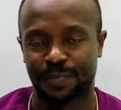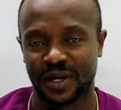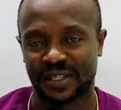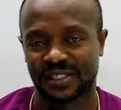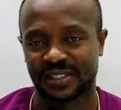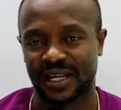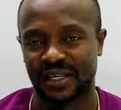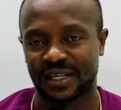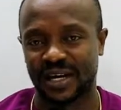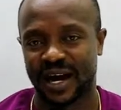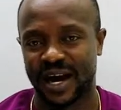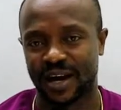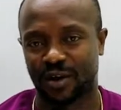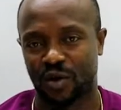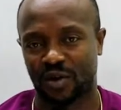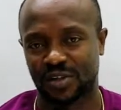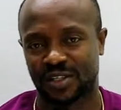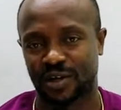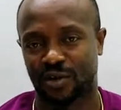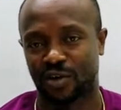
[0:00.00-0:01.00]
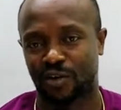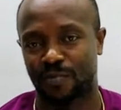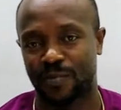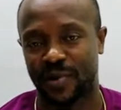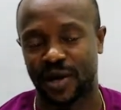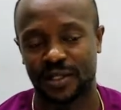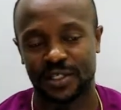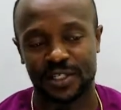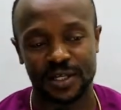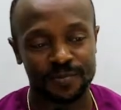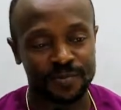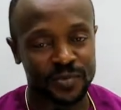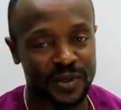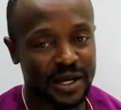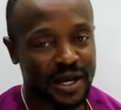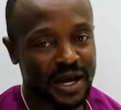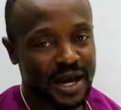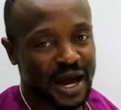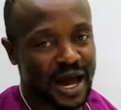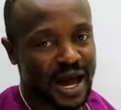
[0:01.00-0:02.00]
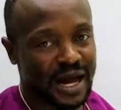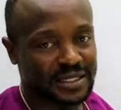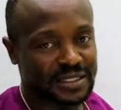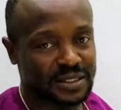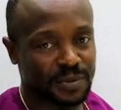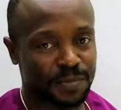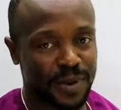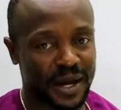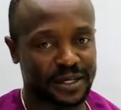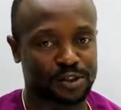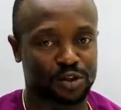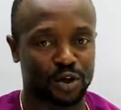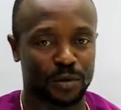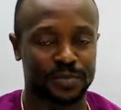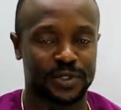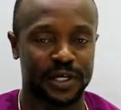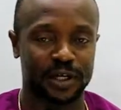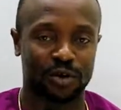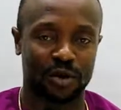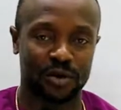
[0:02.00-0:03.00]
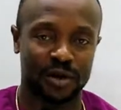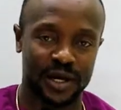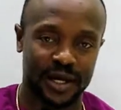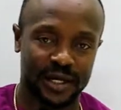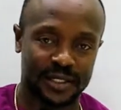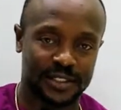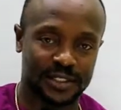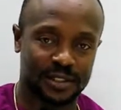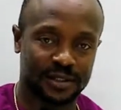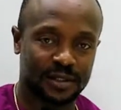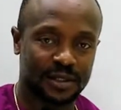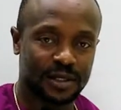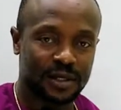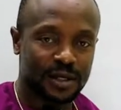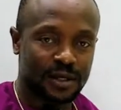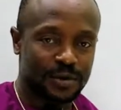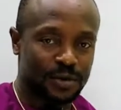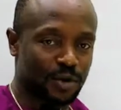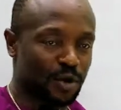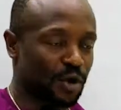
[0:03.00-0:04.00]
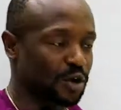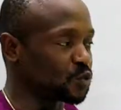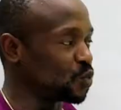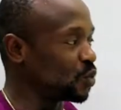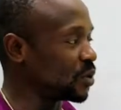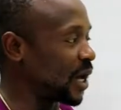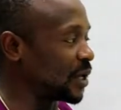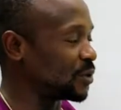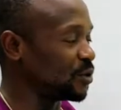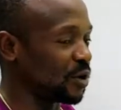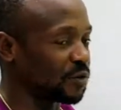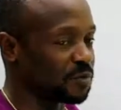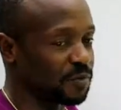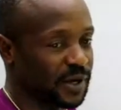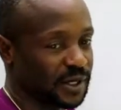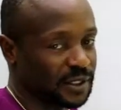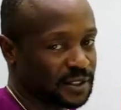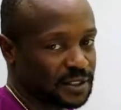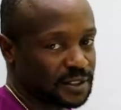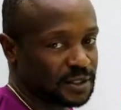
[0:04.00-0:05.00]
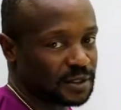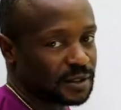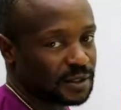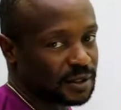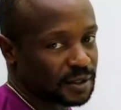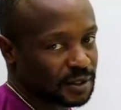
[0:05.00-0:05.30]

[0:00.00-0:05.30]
Personally, I consider government as the best subject on earth, because without government,